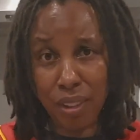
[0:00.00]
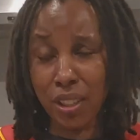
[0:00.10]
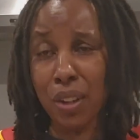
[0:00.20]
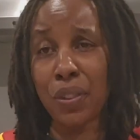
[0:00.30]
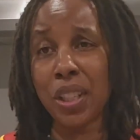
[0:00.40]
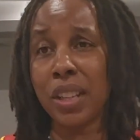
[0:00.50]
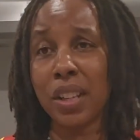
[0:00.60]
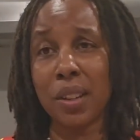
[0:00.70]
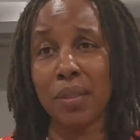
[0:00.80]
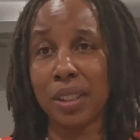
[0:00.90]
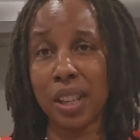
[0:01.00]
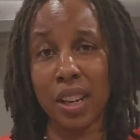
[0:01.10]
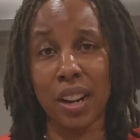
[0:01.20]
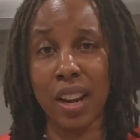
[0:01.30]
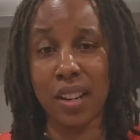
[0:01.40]
Definitely get it
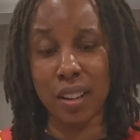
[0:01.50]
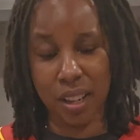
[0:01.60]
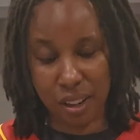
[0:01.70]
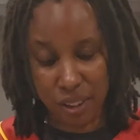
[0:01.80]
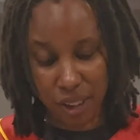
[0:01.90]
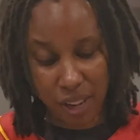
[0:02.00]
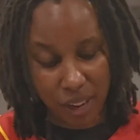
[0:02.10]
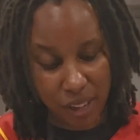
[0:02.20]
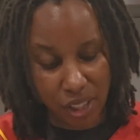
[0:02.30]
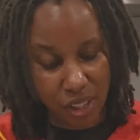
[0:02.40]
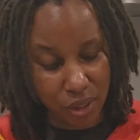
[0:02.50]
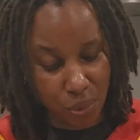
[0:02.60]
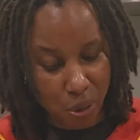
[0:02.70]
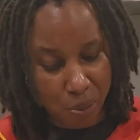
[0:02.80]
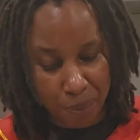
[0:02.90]
at 8 out of 10 as
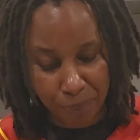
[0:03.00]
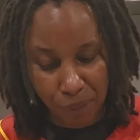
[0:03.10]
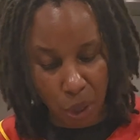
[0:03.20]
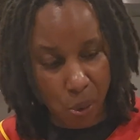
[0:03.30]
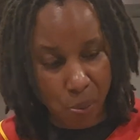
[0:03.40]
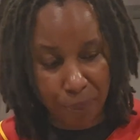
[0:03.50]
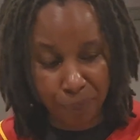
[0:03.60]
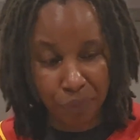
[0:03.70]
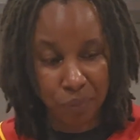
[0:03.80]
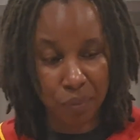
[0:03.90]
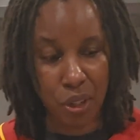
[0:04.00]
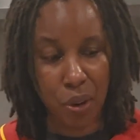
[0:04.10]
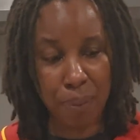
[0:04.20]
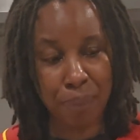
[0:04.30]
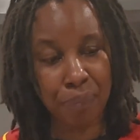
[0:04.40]
well. So, yeah.
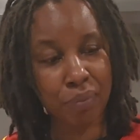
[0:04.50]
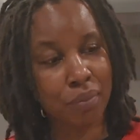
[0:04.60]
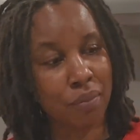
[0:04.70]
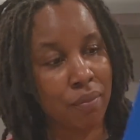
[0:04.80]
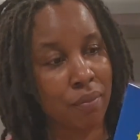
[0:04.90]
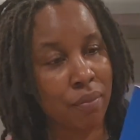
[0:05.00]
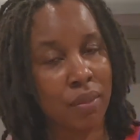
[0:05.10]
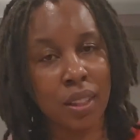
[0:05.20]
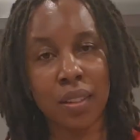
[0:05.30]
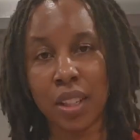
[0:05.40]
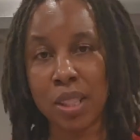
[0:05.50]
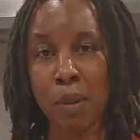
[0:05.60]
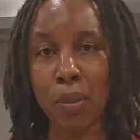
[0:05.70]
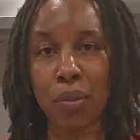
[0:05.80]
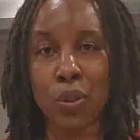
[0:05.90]
That's
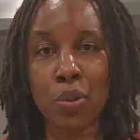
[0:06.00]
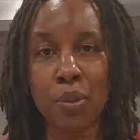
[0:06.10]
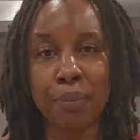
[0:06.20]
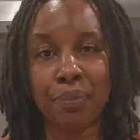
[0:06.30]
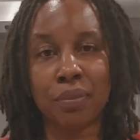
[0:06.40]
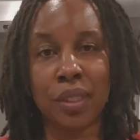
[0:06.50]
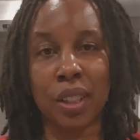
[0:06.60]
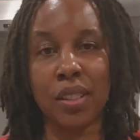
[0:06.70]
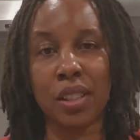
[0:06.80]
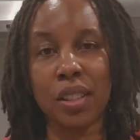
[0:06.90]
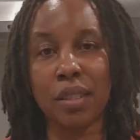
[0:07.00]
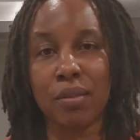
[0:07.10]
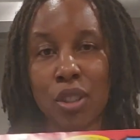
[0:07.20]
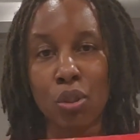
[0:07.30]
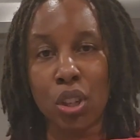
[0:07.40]
my review. Like I said,
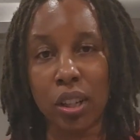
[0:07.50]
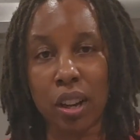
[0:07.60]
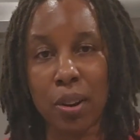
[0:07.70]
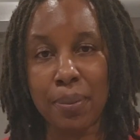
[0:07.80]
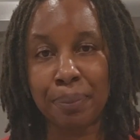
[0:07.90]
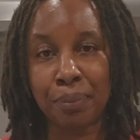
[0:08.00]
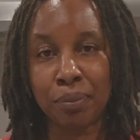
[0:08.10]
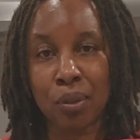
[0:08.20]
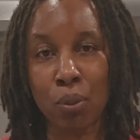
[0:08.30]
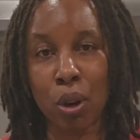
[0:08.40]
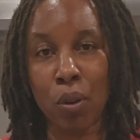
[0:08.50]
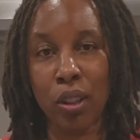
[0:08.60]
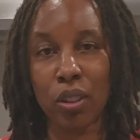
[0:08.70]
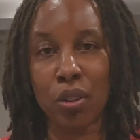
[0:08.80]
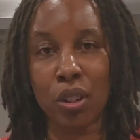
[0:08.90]
go check out Round
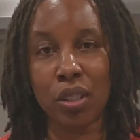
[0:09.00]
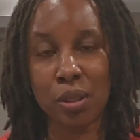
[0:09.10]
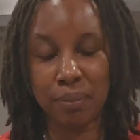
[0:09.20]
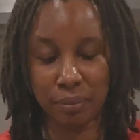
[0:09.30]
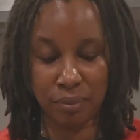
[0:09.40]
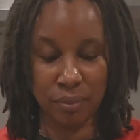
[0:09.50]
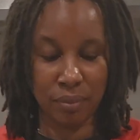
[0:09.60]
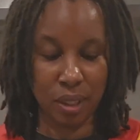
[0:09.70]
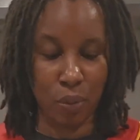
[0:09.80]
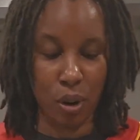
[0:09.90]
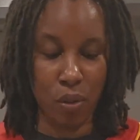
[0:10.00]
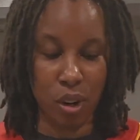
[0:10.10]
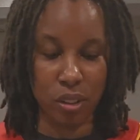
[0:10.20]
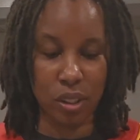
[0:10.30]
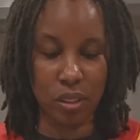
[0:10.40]
Rock Donuts in Round
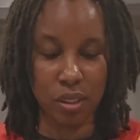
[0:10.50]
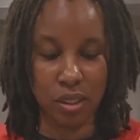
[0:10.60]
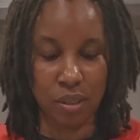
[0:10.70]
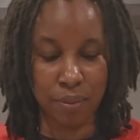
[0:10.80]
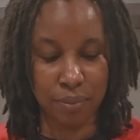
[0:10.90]
Rock, Texas.